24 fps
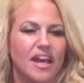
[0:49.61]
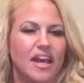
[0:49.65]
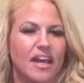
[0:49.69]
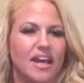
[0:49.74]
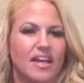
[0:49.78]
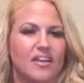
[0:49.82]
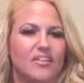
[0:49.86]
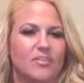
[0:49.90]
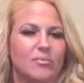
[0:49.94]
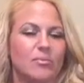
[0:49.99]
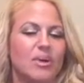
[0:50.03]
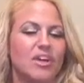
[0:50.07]

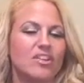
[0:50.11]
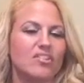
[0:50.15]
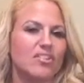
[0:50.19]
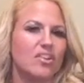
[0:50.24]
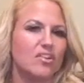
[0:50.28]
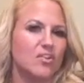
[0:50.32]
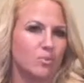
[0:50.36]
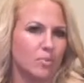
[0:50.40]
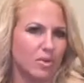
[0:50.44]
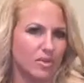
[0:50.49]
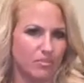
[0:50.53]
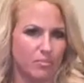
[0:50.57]
as much
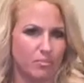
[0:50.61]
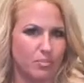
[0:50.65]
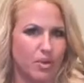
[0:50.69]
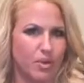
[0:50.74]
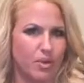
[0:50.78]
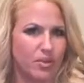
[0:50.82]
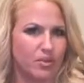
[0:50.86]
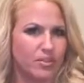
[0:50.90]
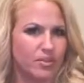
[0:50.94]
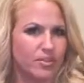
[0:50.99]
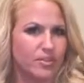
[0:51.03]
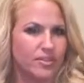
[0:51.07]
as we've
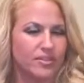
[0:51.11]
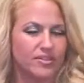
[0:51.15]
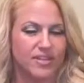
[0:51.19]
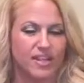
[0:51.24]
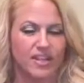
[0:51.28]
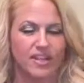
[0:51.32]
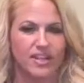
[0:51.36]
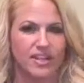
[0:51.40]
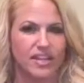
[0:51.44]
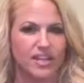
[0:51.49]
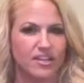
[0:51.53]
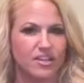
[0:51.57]
both
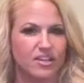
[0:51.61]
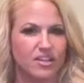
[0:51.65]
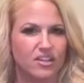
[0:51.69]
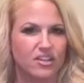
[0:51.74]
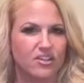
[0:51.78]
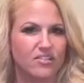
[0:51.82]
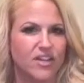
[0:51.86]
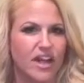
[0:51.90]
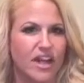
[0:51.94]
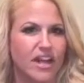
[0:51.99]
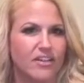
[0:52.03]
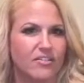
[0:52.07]
dedicated
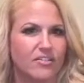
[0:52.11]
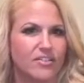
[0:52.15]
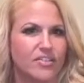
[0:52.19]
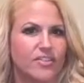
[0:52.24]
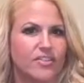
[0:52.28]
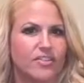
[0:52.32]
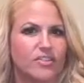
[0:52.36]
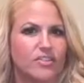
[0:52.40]
our lives